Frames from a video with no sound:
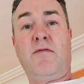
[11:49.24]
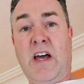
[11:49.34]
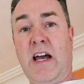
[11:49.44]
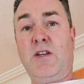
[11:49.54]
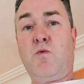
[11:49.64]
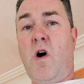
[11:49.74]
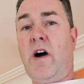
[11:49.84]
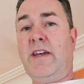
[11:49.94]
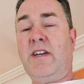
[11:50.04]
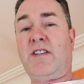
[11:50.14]
That is
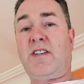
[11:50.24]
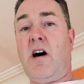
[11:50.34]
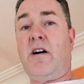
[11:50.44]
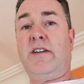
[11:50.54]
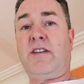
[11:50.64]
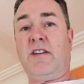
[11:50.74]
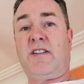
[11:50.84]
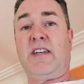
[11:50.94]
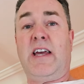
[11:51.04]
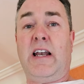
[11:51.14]
why you size a
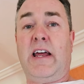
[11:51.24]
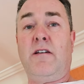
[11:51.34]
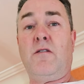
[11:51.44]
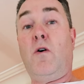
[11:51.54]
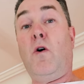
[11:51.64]
ceiling